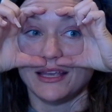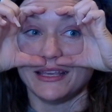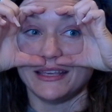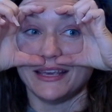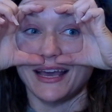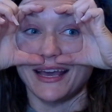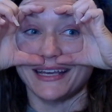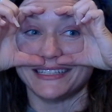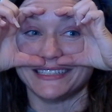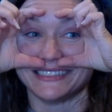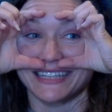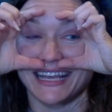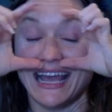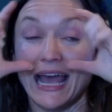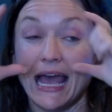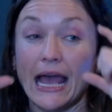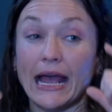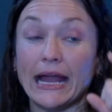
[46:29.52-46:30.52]
Yeah.
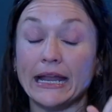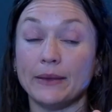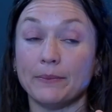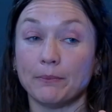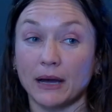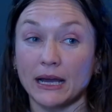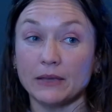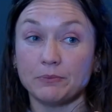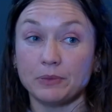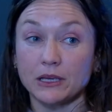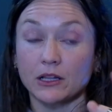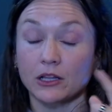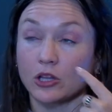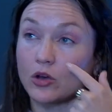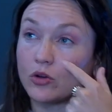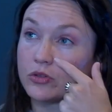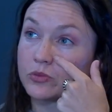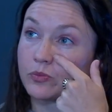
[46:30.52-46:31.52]
And it might be
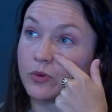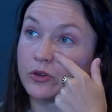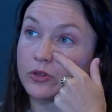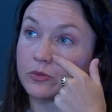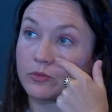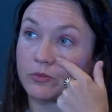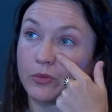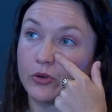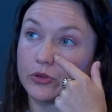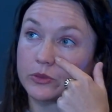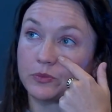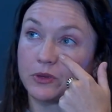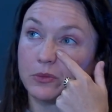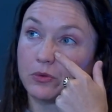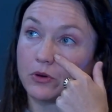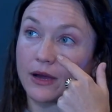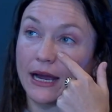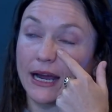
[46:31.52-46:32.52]
closed. Most
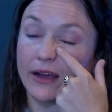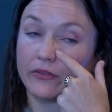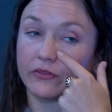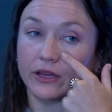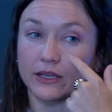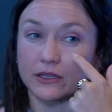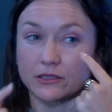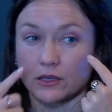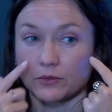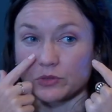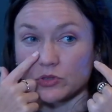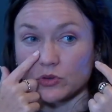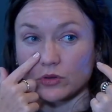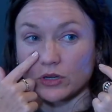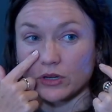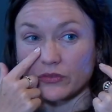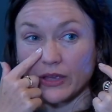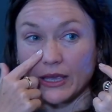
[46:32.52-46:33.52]
people have like some
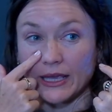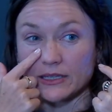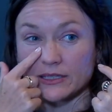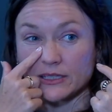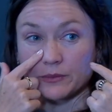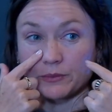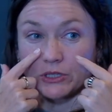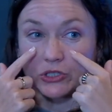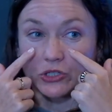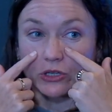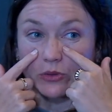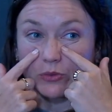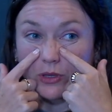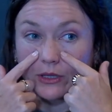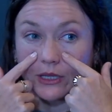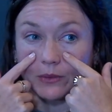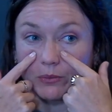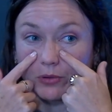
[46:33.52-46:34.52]
sort of asymmetry
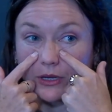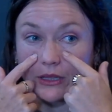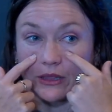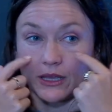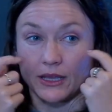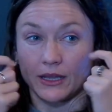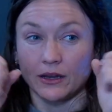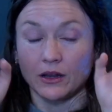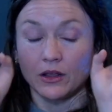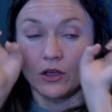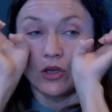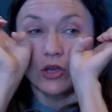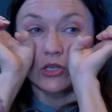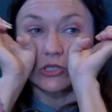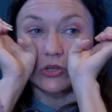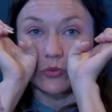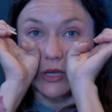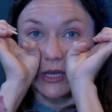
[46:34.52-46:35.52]
when they breathe in.
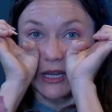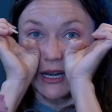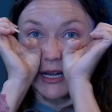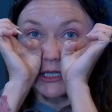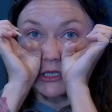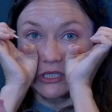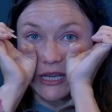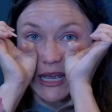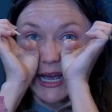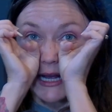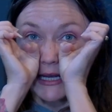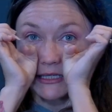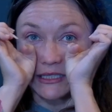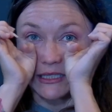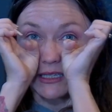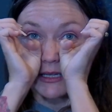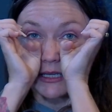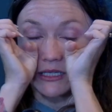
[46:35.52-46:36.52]
So we can actually ask
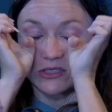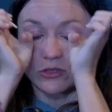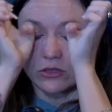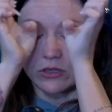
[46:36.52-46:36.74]
the nasal